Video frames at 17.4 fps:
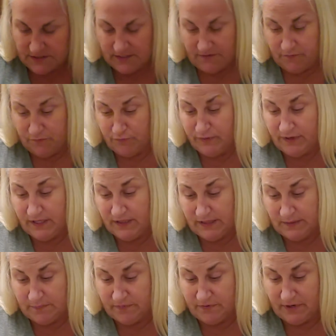a
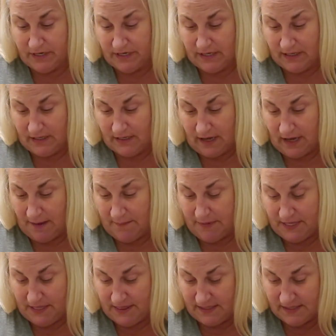really pretty, I
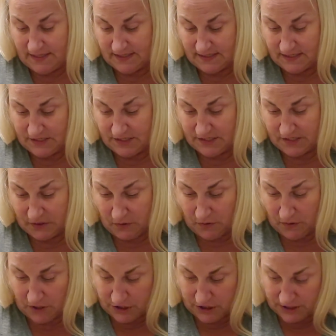mean, this is just
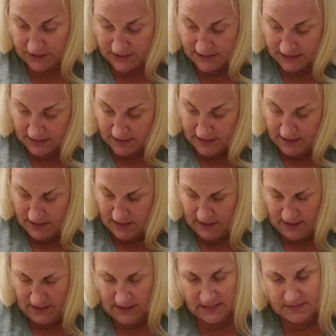gorgeous.
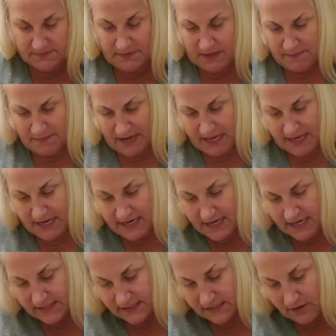It is made by
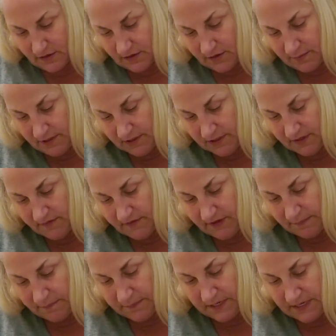Inesco, I believe.
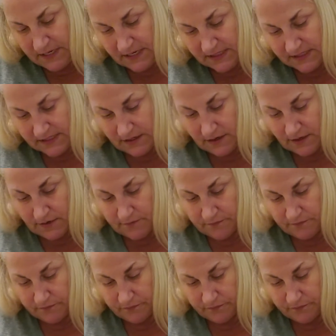Yep, Inesco.